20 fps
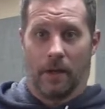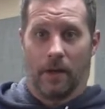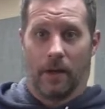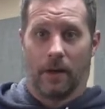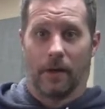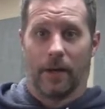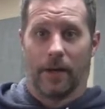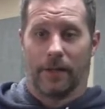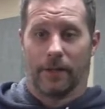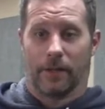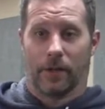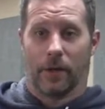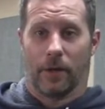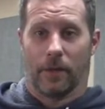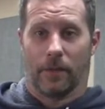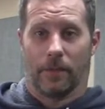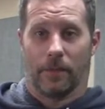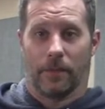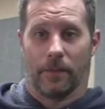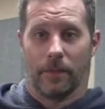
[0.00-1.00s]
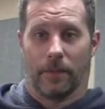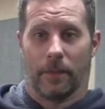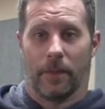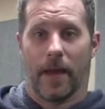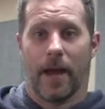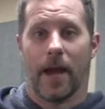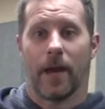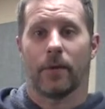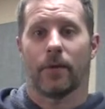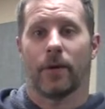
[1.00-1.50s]
All right, so
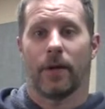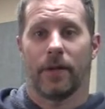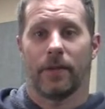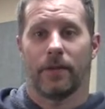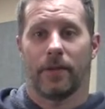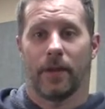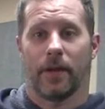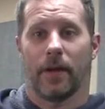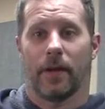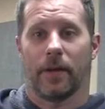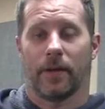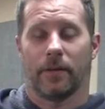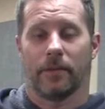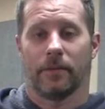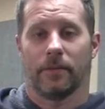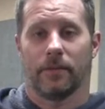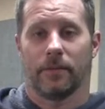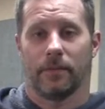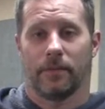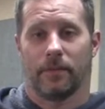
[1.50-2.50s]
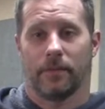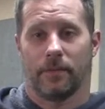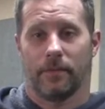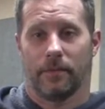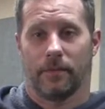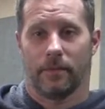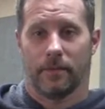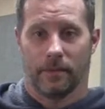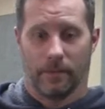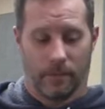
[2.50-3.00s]
that right there
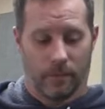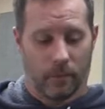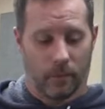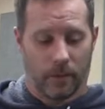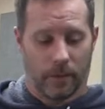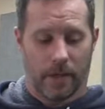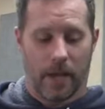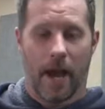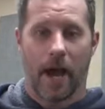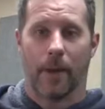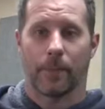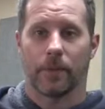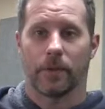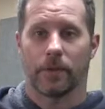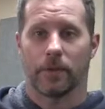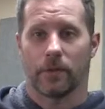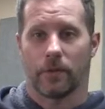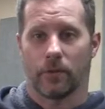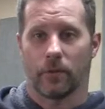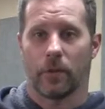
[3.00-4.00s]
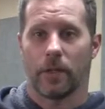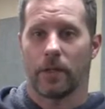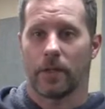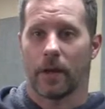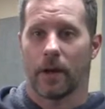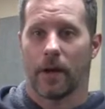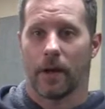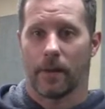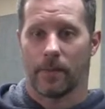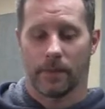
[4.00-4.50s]
happens 3
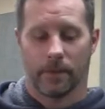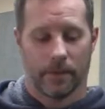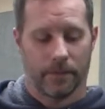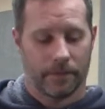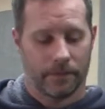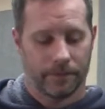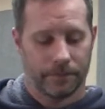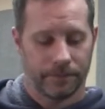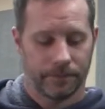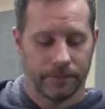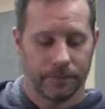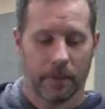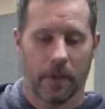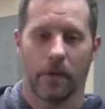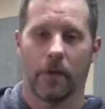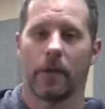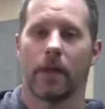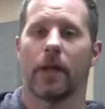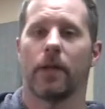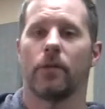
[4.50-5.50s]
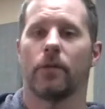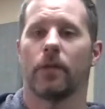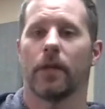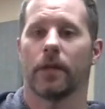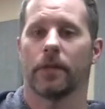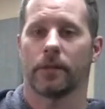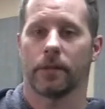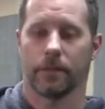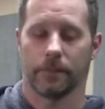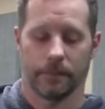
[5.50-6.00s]
times. And then I do
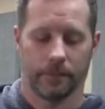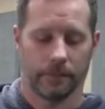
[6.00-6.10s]
this.